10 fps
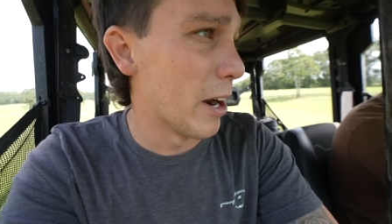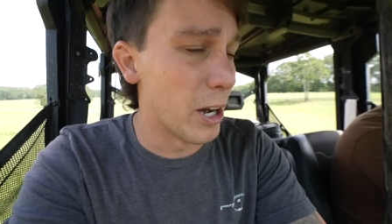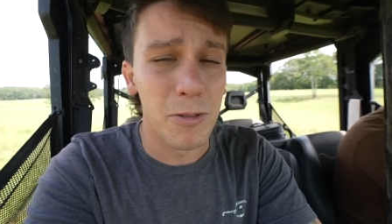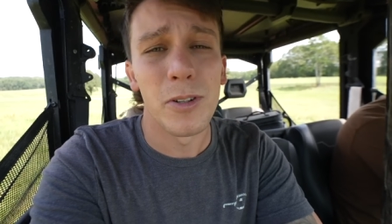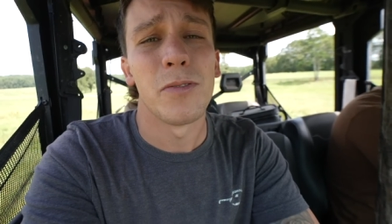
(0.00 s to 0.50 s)

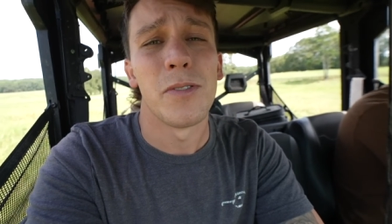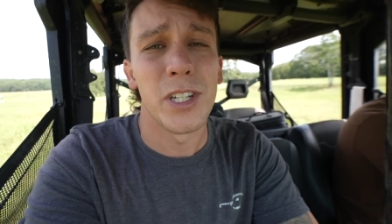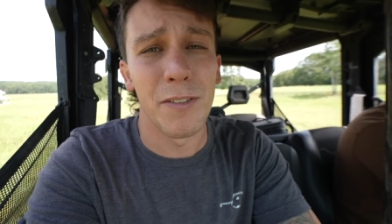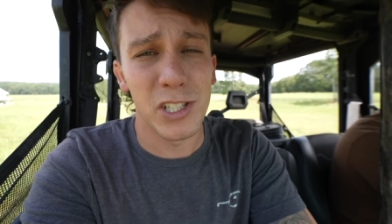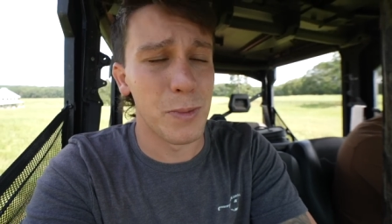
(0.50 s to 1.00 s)
don't know.
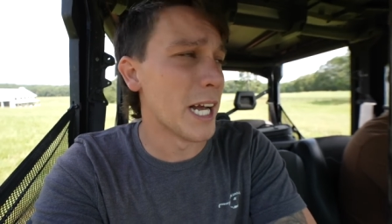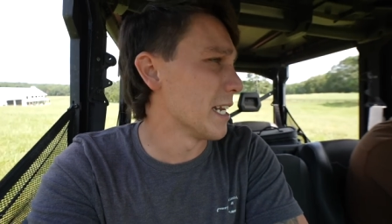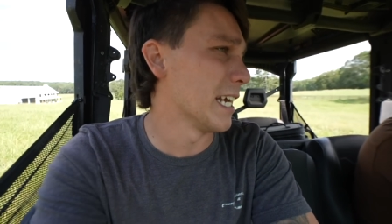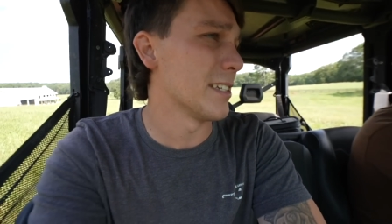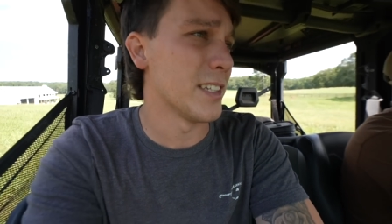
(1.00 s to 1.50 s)
Give us some
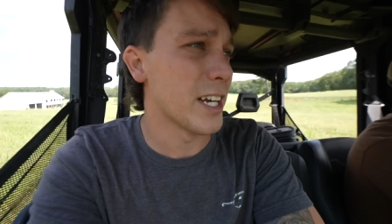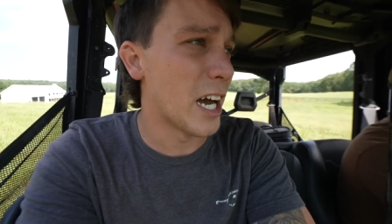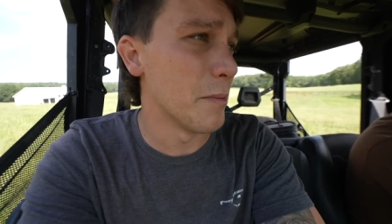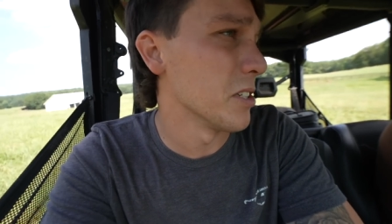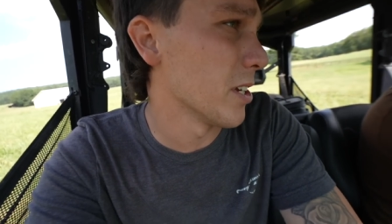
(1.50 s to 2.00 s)
ideas in the
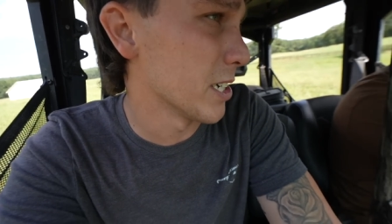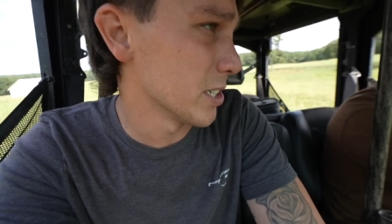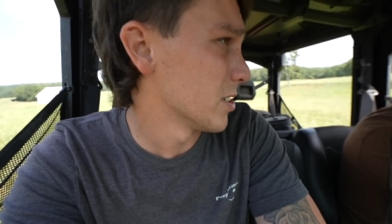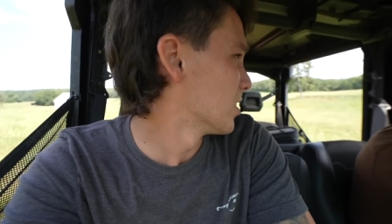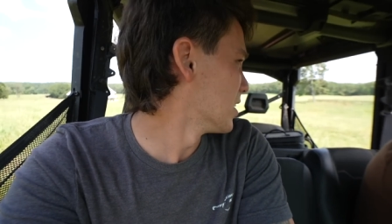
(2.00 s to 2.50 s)
comment section